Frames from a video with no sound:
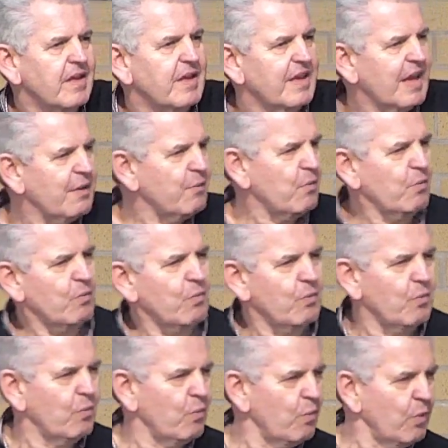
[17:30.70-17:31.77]
Now,
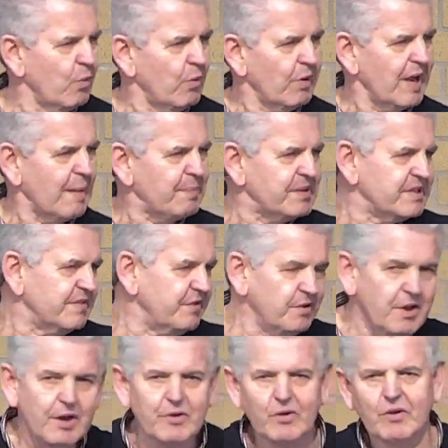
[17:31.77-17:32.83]
what happens if you
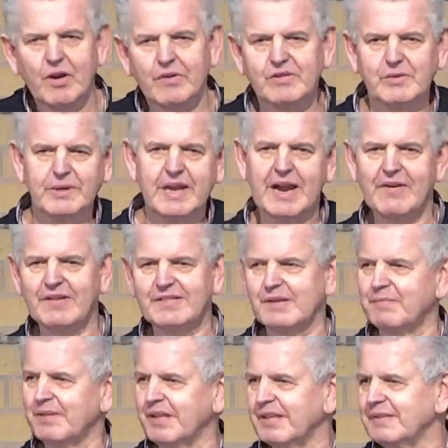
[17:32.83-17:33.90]
know you're going to inherit
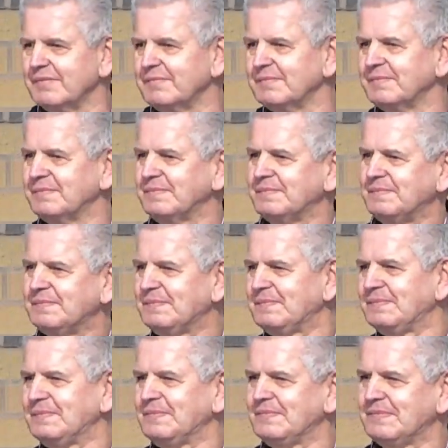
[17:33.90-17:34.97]
something?
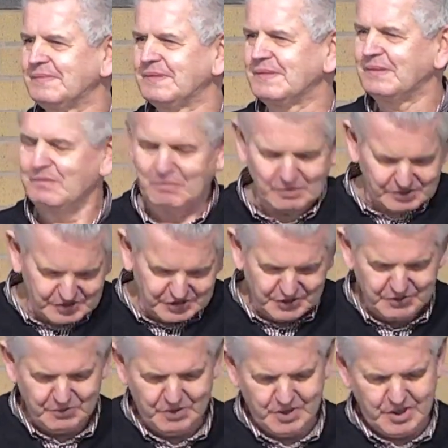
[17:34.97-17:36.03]
What do
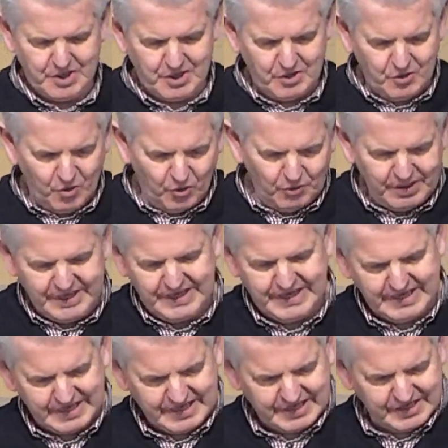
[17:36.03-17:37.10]
you normally
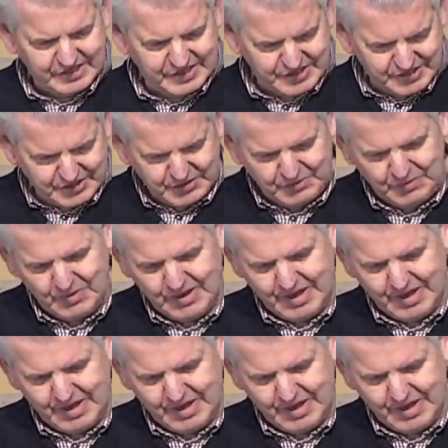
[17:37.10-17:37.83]
do?